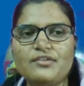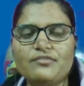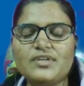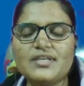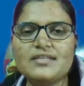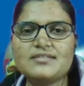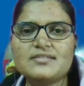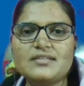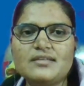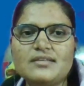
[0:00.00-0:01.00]
We can
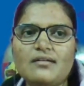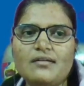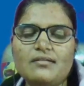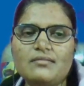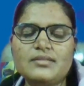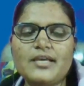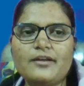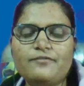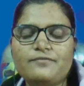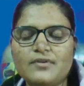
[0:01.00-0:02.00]
see
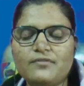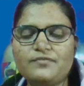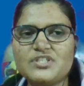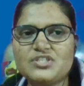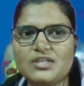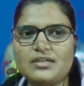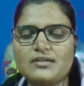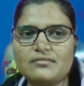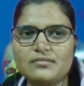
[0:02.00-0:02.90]
their feature